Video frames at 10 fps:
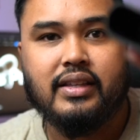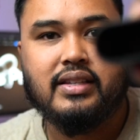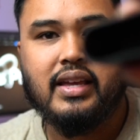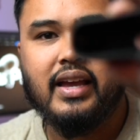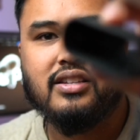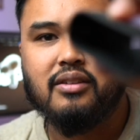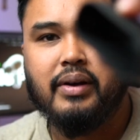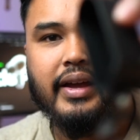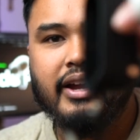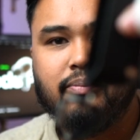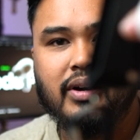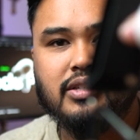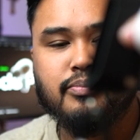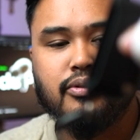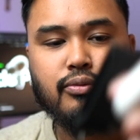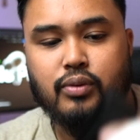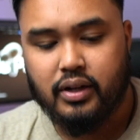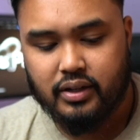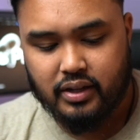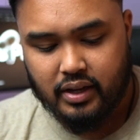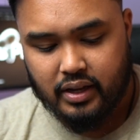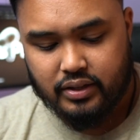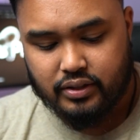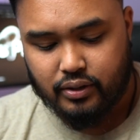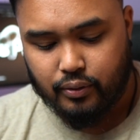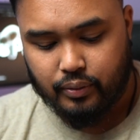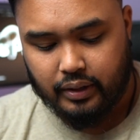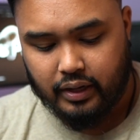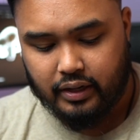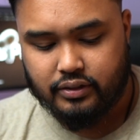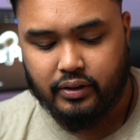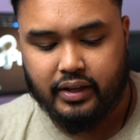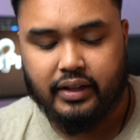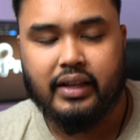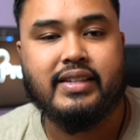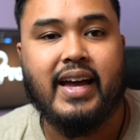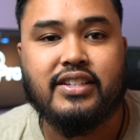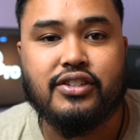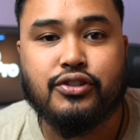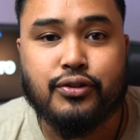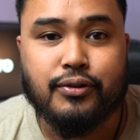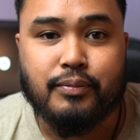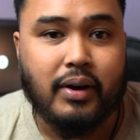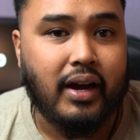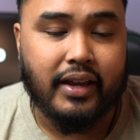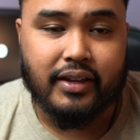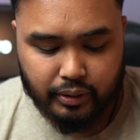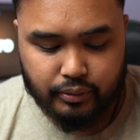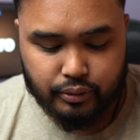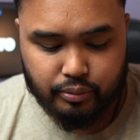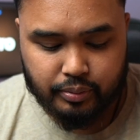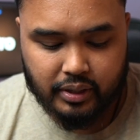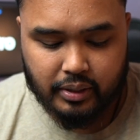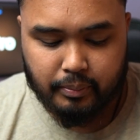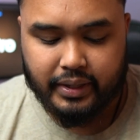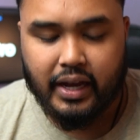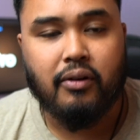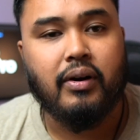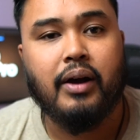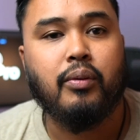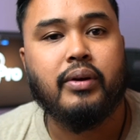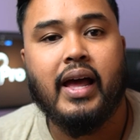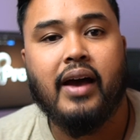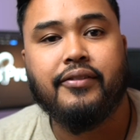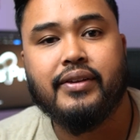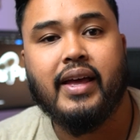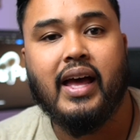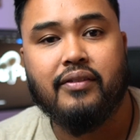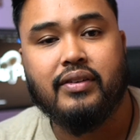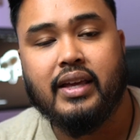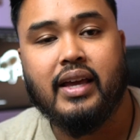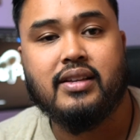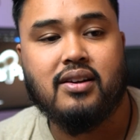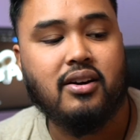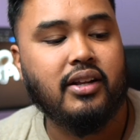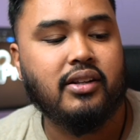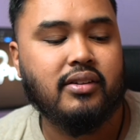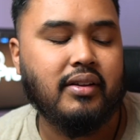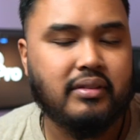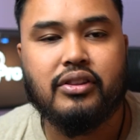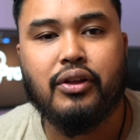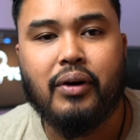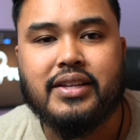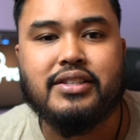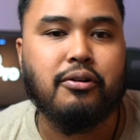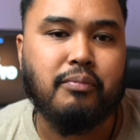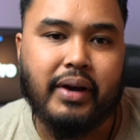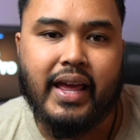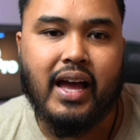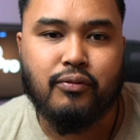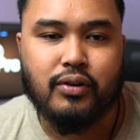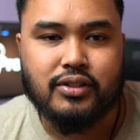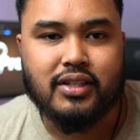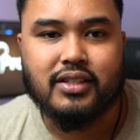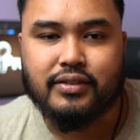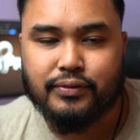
case on my AirPods Pro 1 so I can attach it to my belt loop, but now I won't have to have a case on it, though I still might have one just